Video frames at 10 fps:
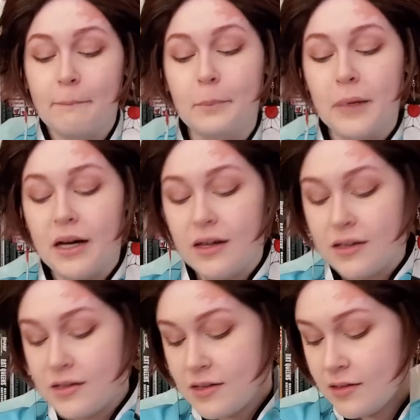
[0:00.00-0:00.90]

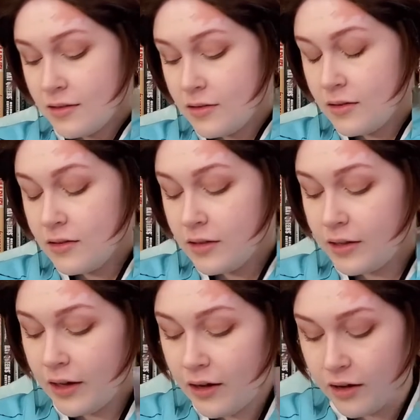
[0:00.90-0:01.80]
But
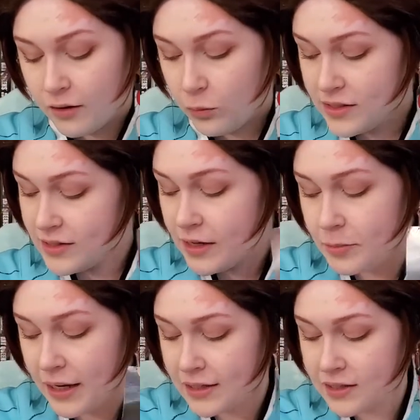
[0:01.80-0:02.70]
yeah, once I
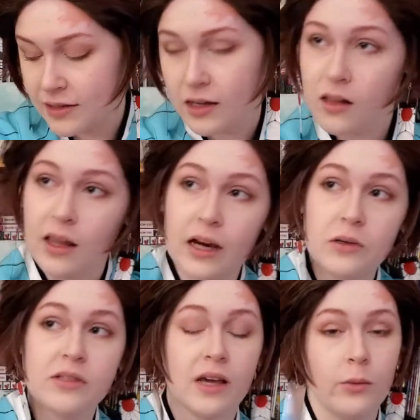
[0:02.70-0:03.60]
painted the
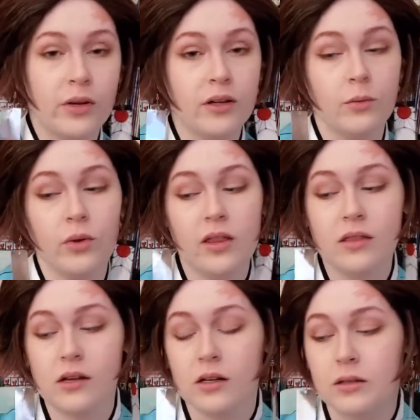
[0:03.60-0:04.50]
clouds, I went in with
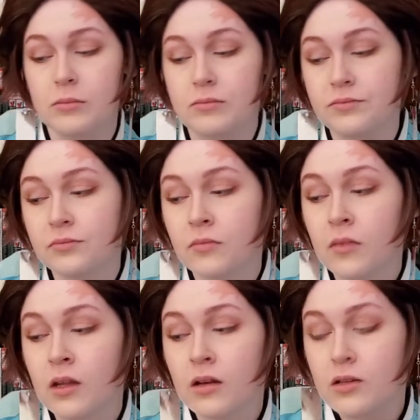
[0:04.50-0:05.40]

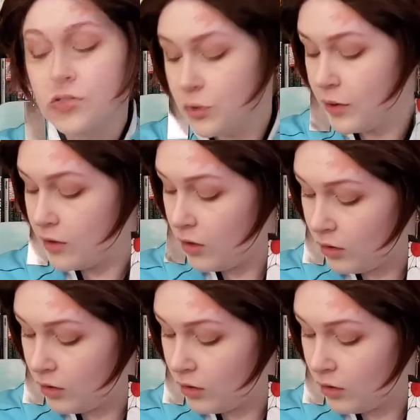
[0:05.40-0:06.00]
doing all